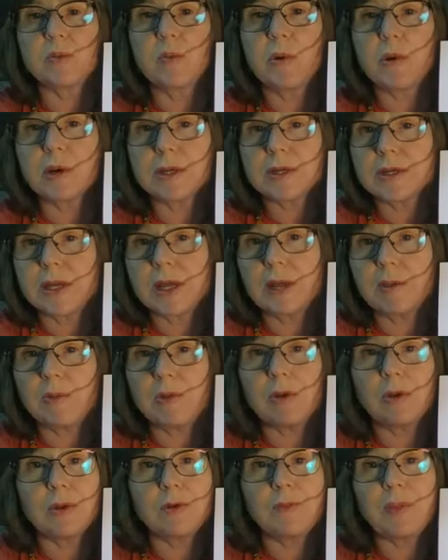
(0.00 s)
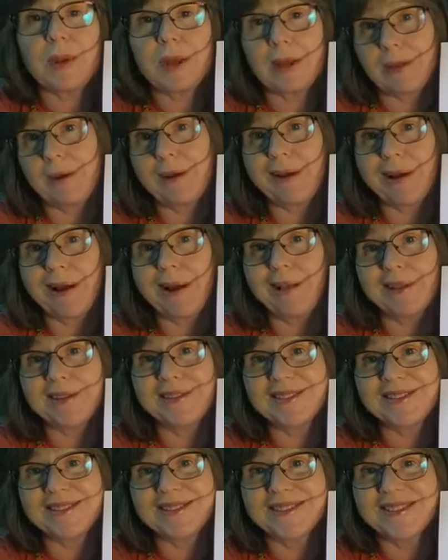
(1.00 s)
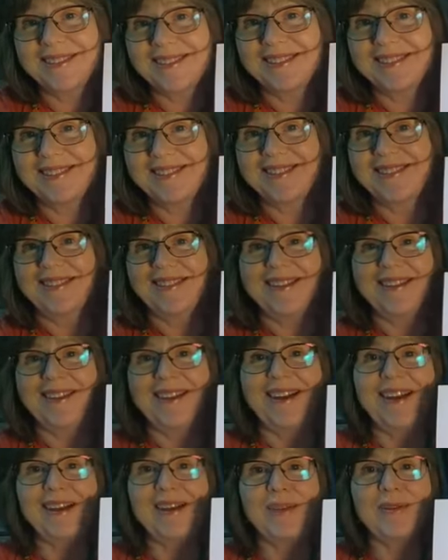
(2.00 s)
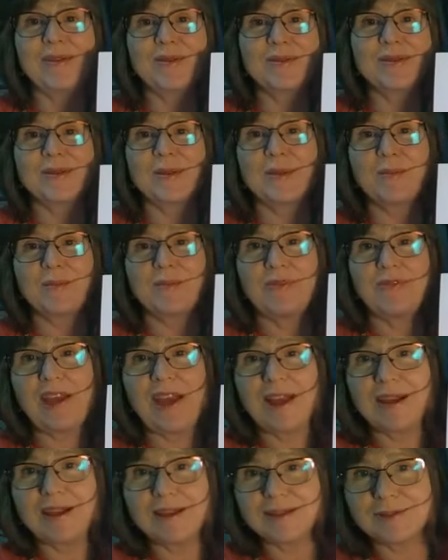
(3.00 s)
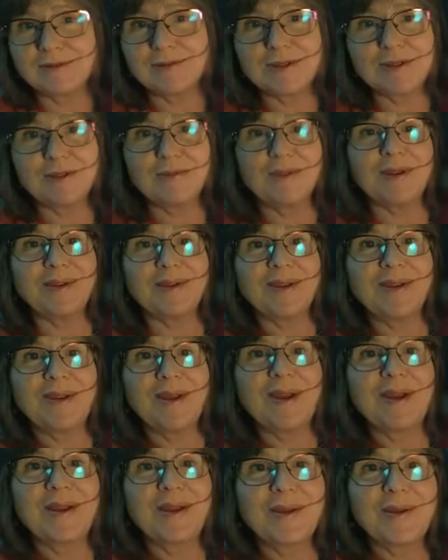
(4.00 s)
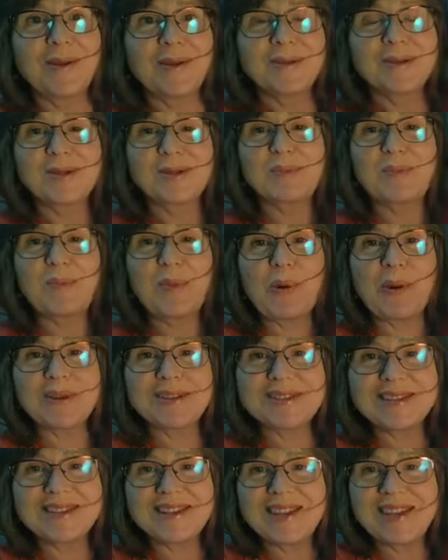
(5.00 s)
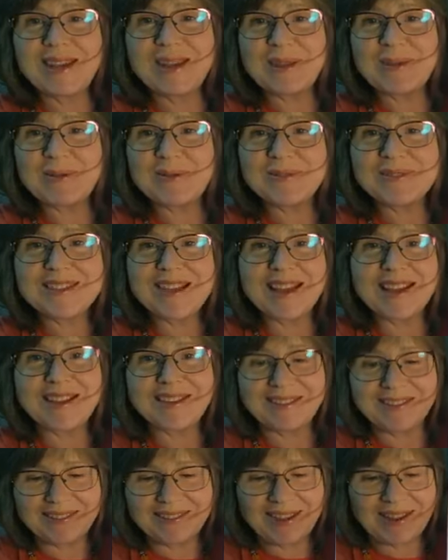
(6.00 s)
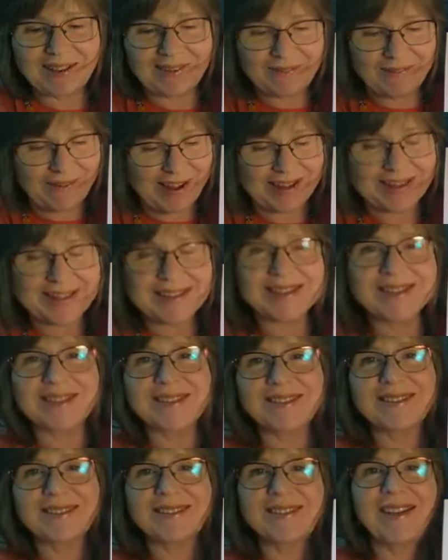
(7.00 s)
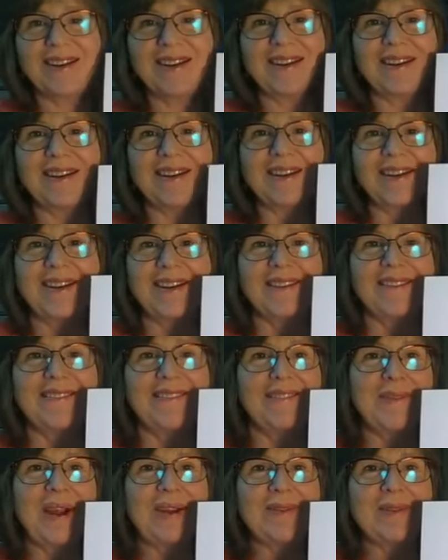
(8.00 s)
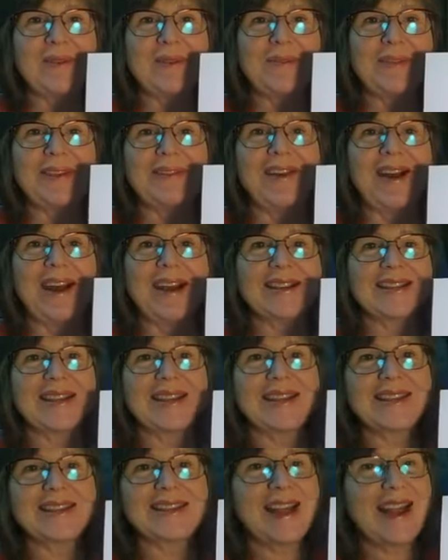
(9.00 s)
sports team, you could pick their colors. I know there's some fans of different sport teams that that watch that are probably watching